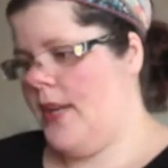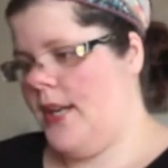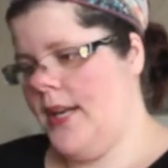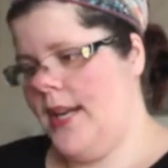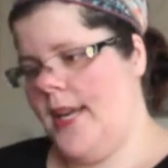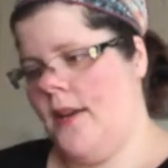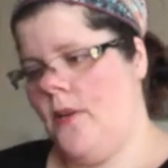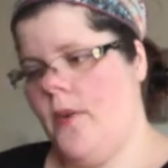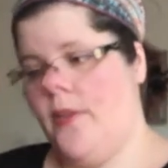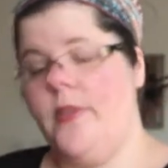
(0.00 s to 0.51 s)

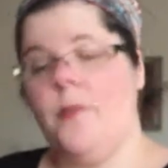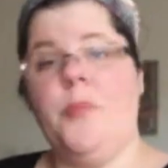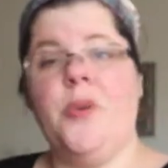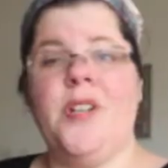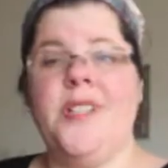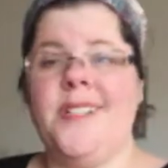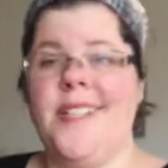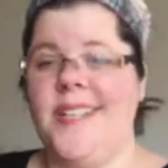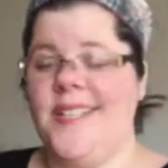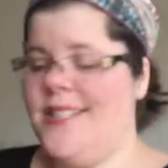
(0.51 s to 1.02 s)
Now the
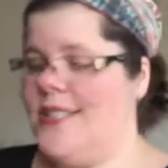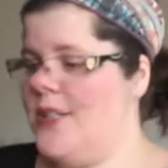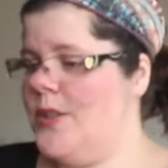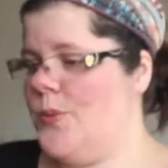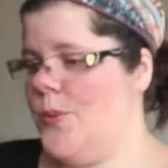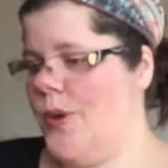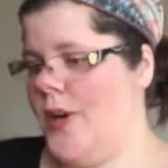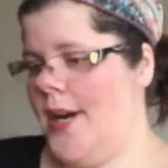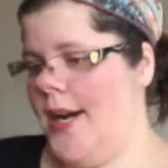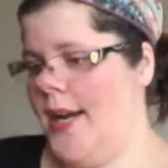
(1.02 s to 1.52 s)

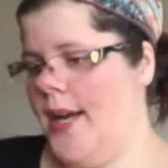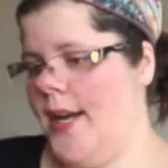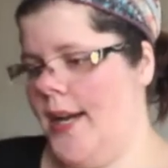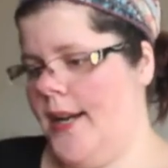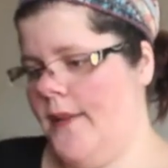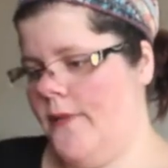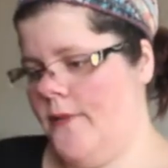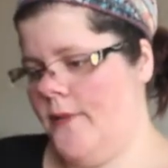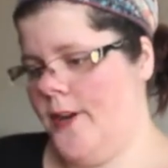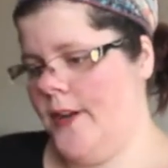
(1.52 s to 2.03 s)
percentage where I got
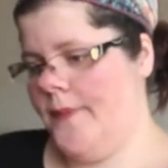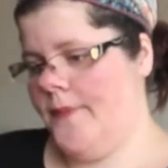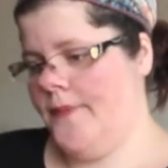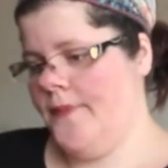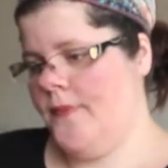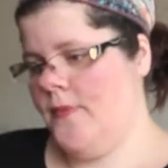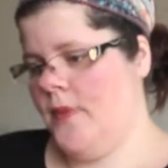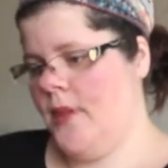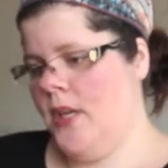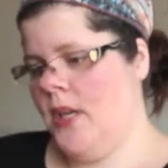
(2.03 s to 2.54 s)
it
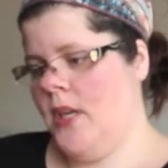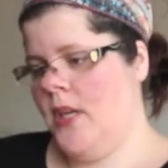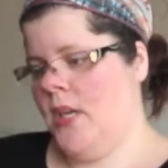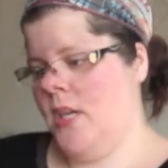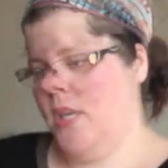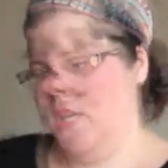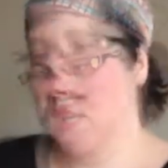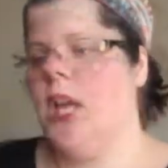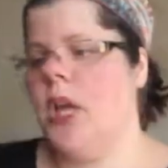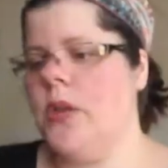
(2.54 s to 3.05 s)
from,
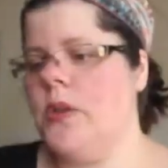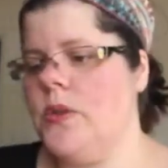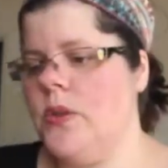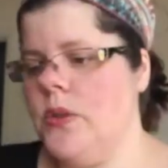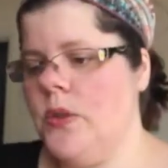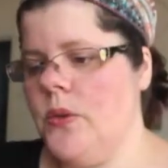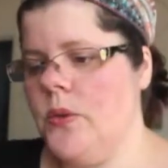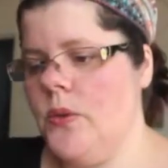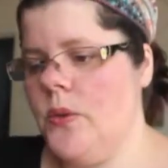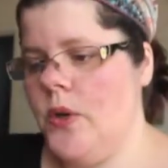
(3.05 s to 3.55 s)
she tells
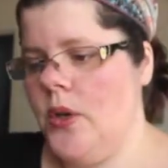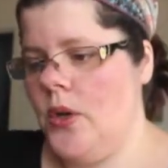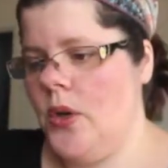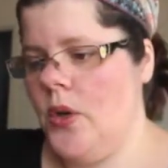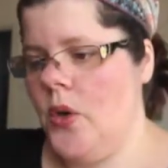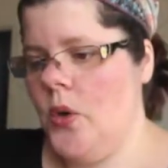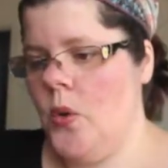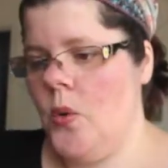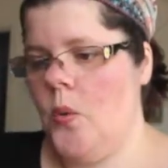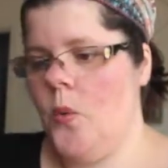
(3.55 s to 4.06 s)
you
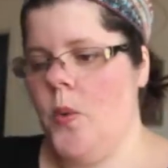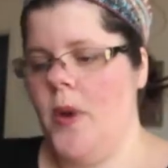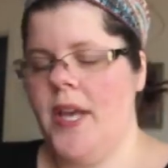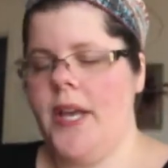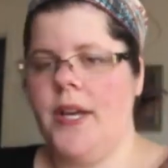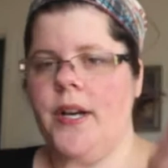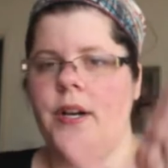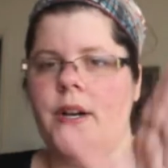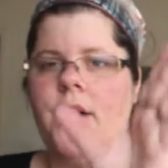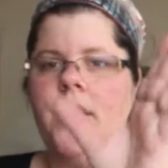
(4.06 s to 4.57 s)

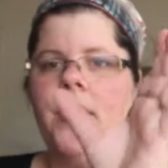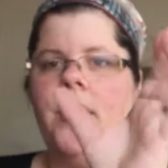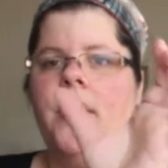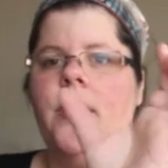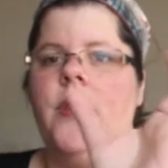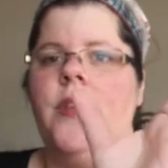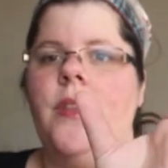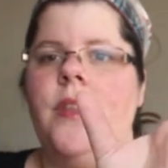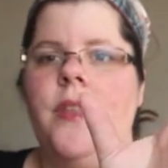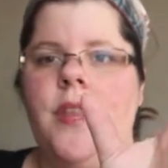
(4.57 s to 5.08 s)
where
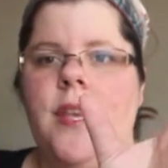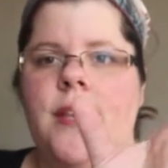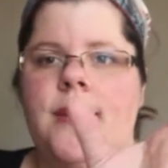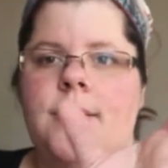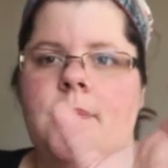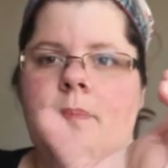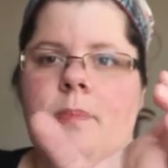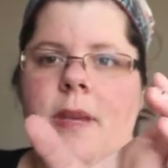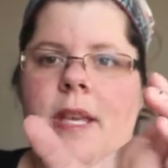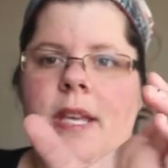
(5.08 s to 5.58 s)

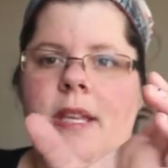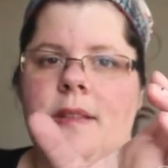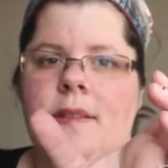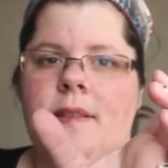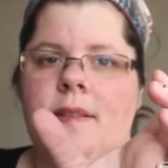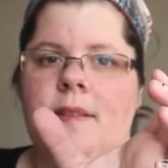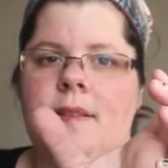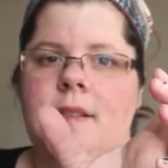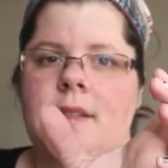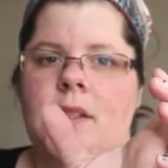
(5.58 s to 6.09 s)
these
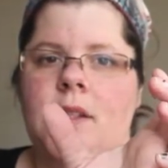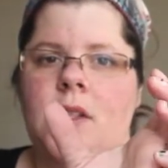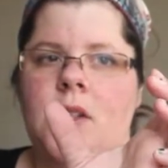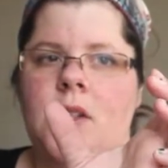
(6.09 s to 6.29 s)
beats,